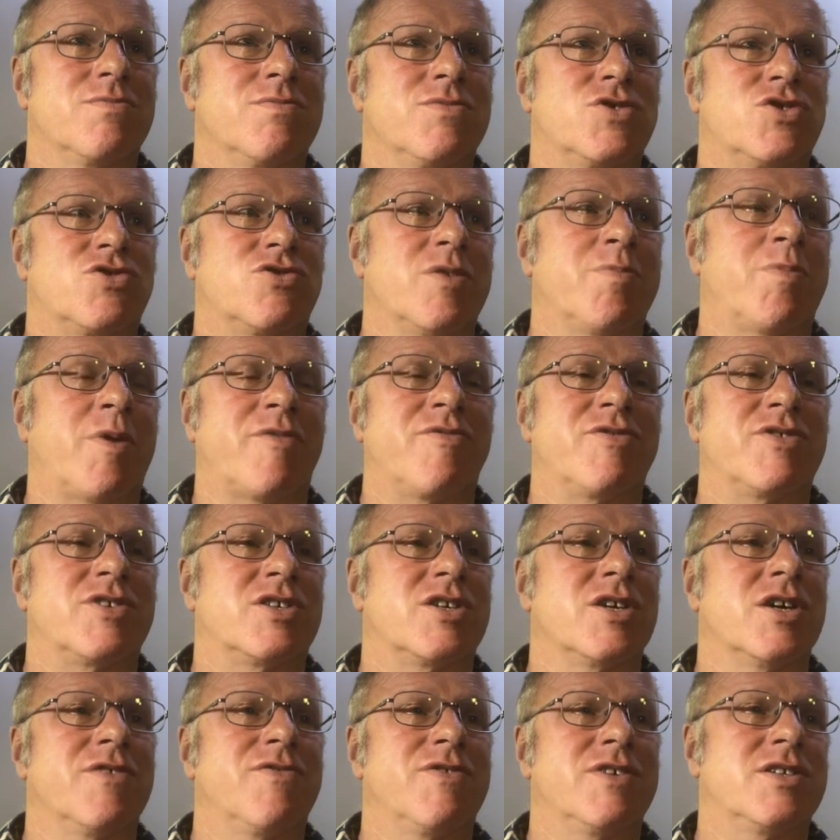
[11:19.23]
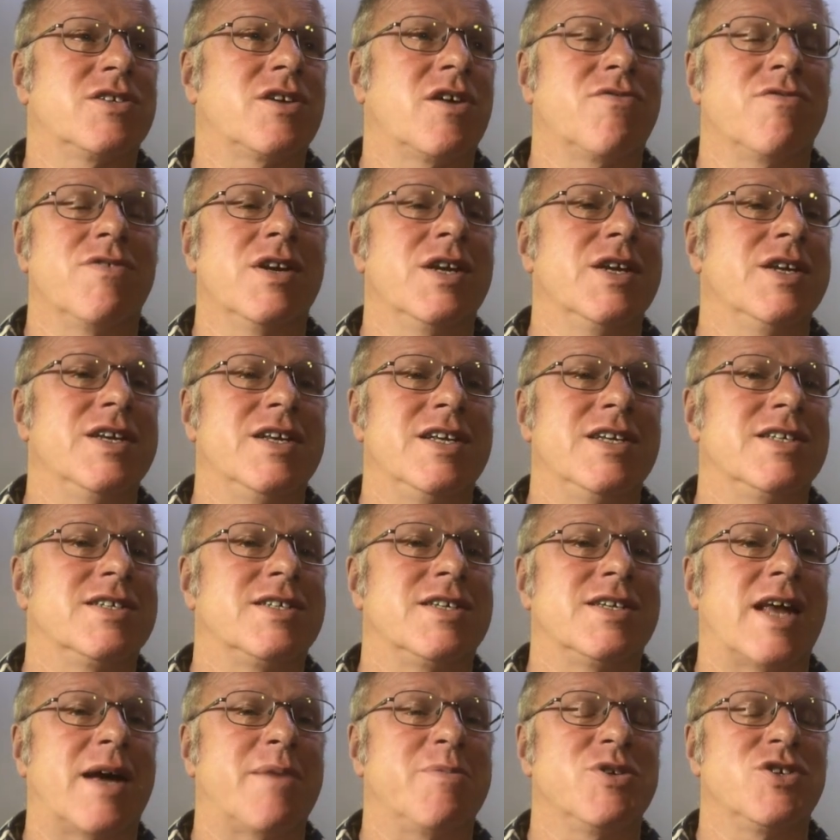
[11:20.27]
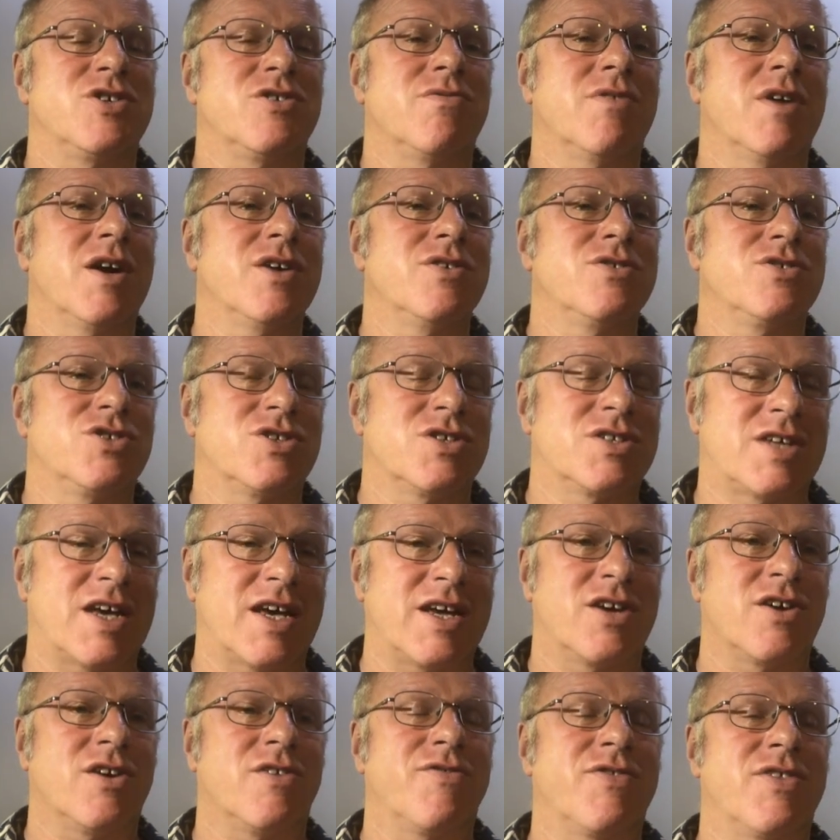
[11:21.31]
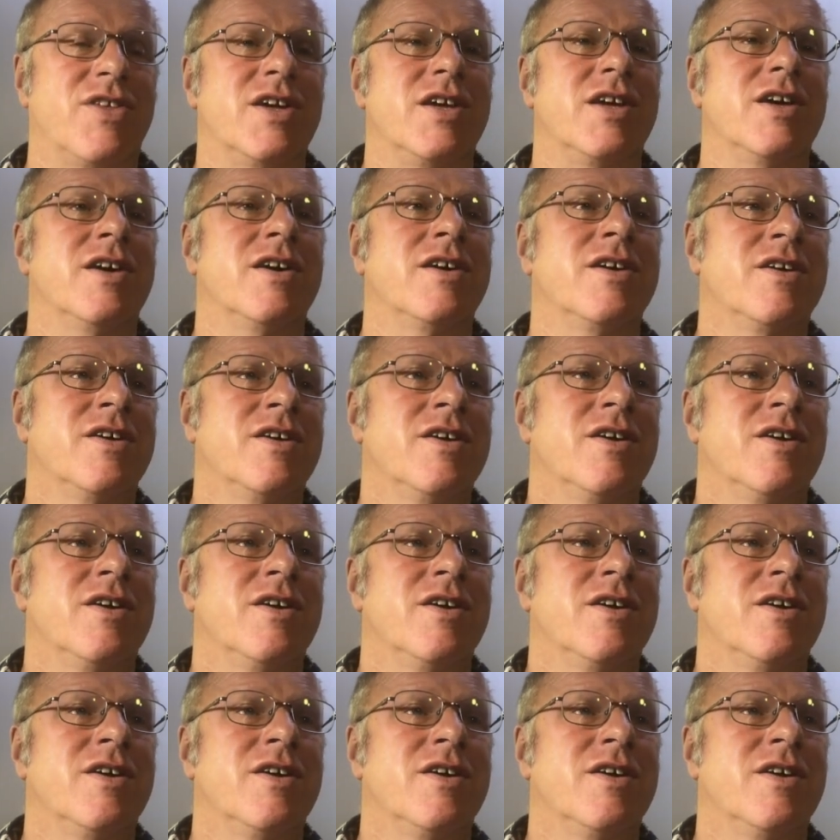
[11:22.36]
strip off the surface. Don't really need to damage the road, just take off the